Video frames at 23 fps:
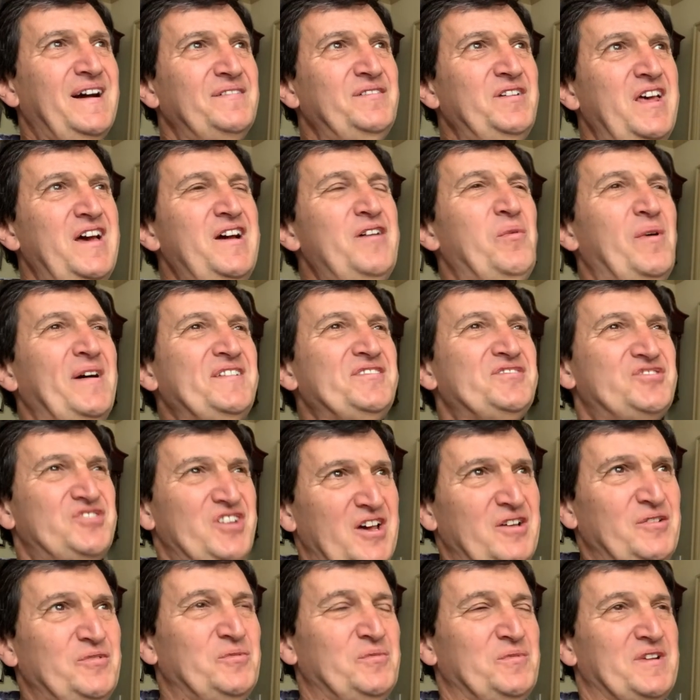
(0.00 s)
No, I
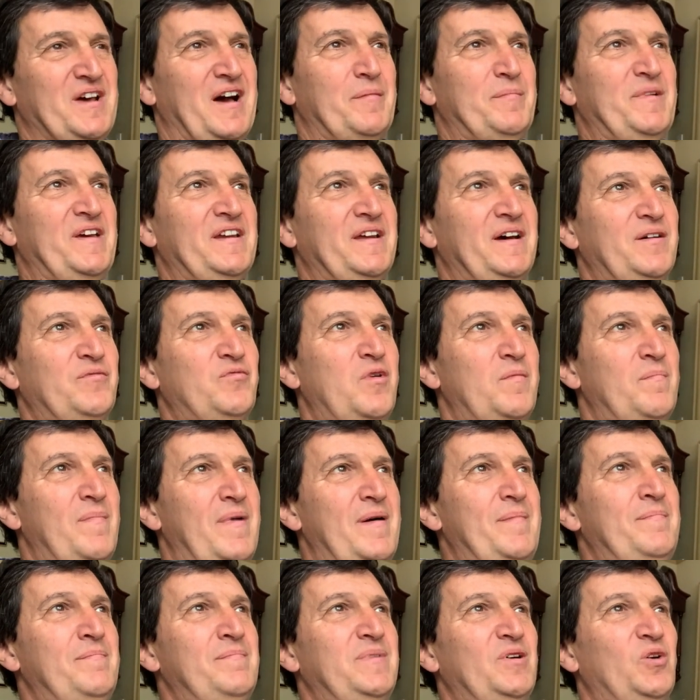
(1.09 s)
don't. I mean, all I
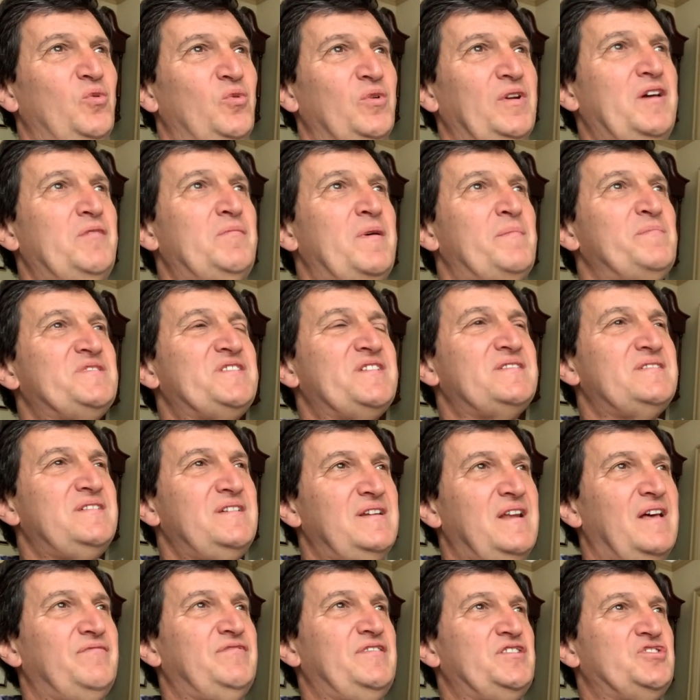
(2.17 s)
remember is this
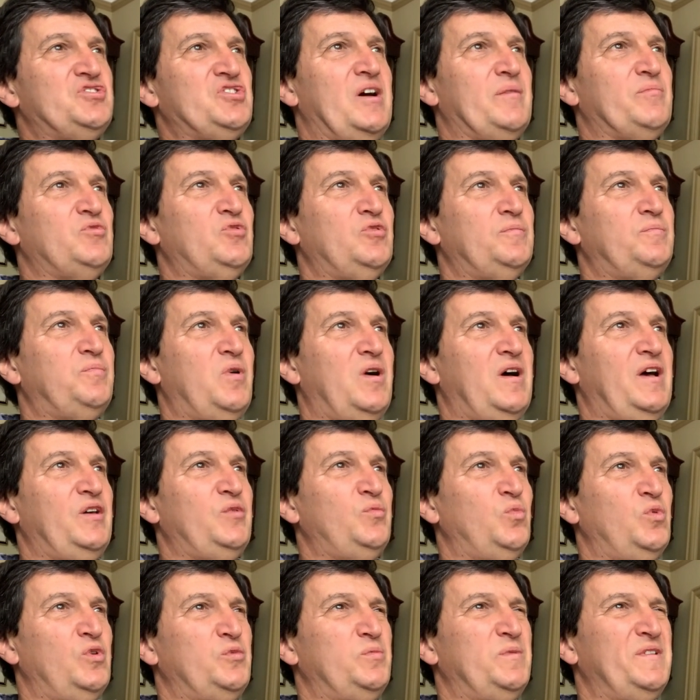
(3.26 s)
lovely chap called
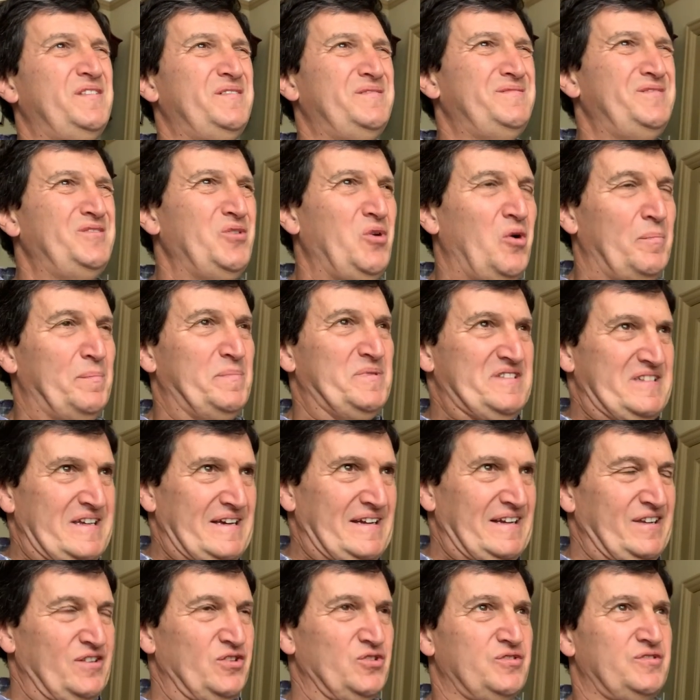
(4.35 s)
Brian Wood with a not
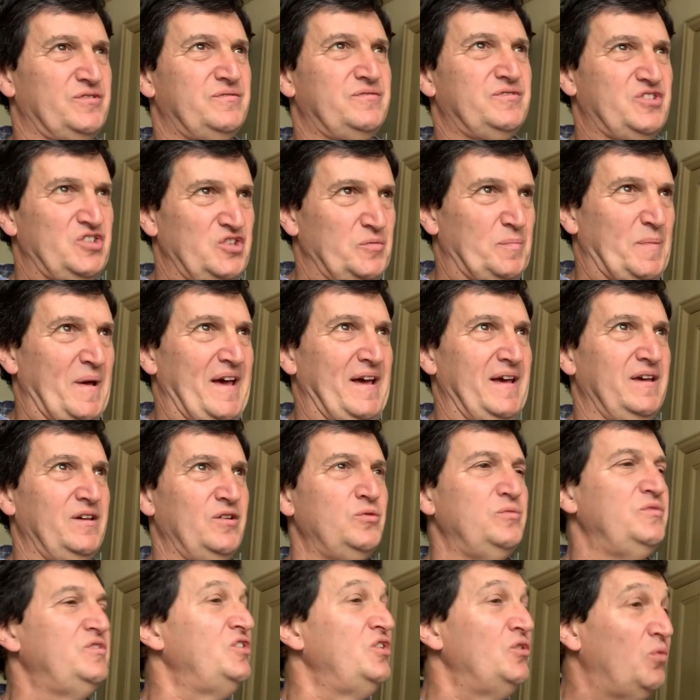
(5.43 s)
particularly good toupee,
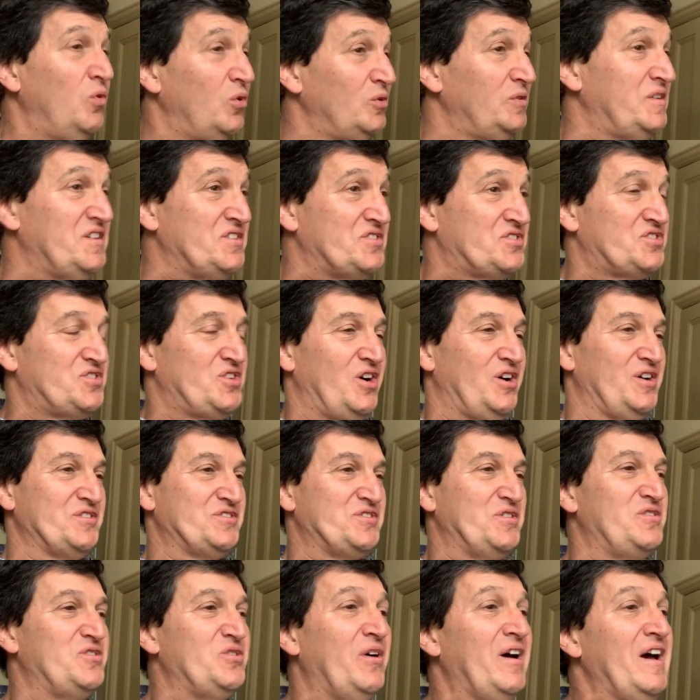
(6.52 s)
who knew all these stars.
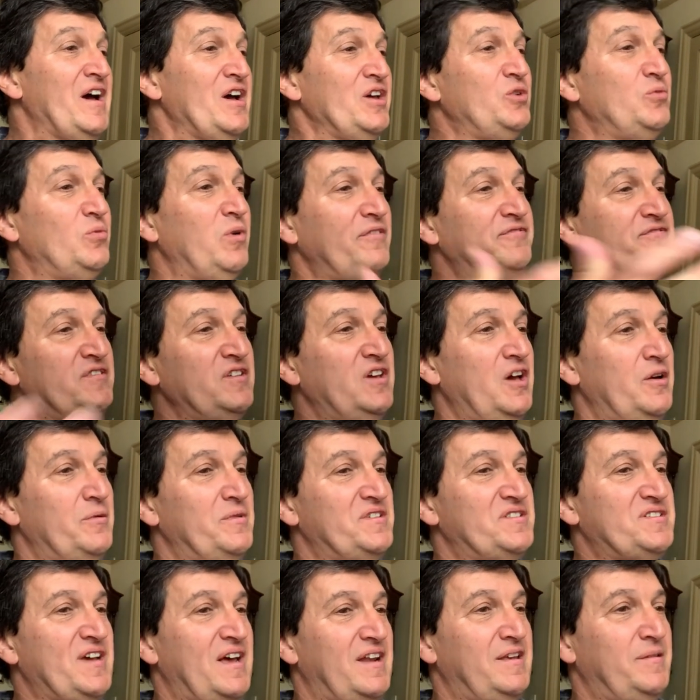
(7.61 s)
So you'd often go
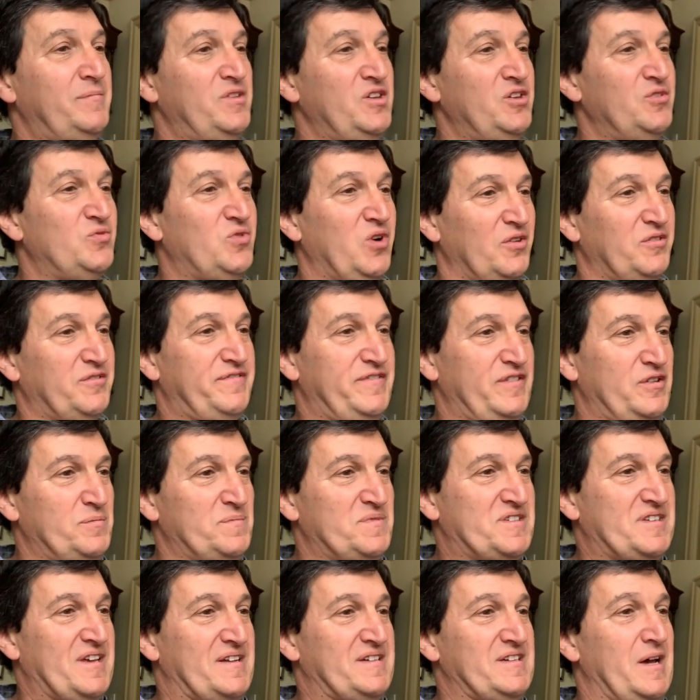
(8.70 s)
and tell him that you've got the film
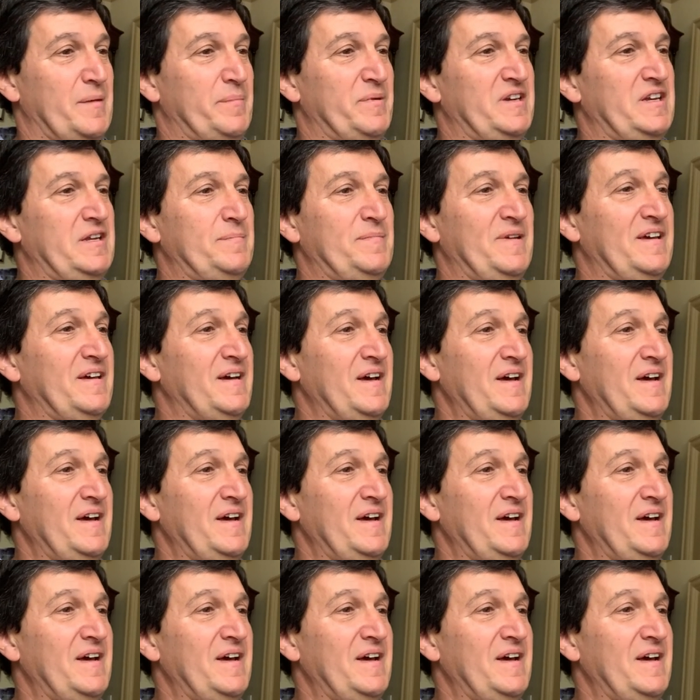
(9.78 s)
set up, and he'd